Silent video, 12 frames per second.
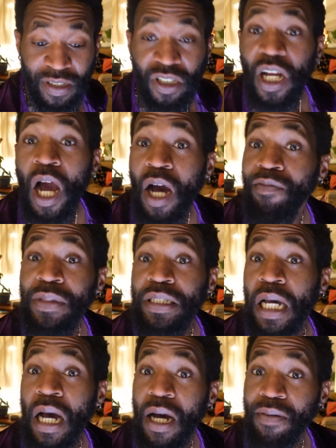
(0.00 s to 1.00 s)
cum
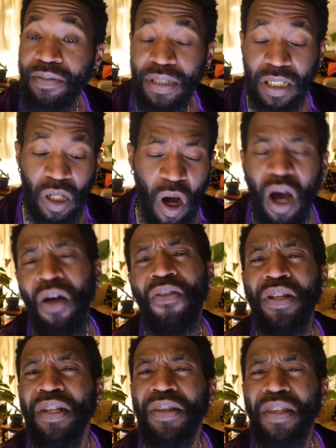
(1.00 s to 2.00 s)
dumps, all
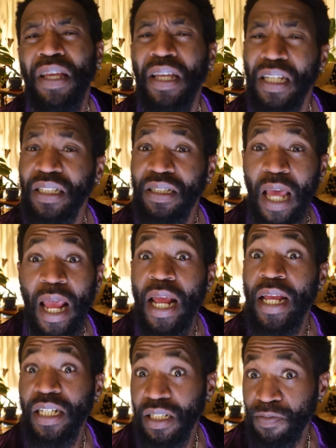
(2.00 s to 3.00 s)
of the things,
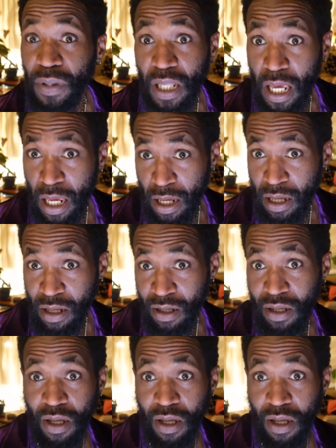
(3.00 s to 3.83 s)
age play,